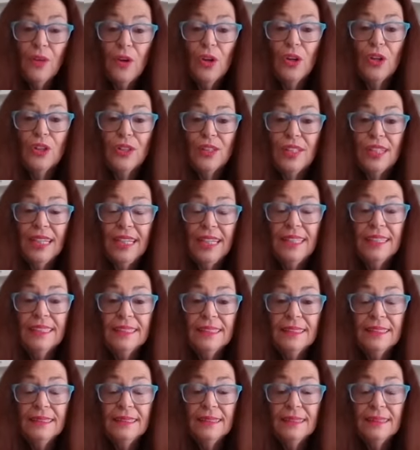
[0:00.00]

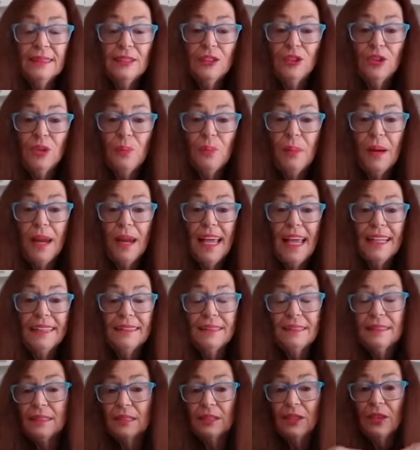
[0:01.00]
volunteers to
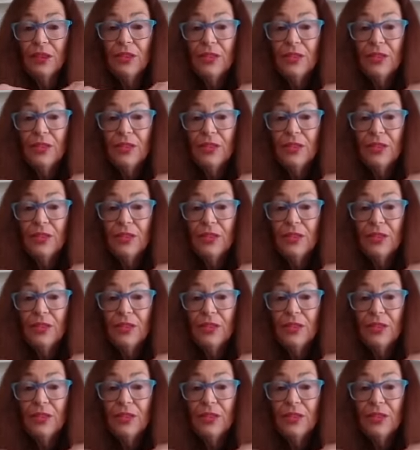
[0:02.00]
plant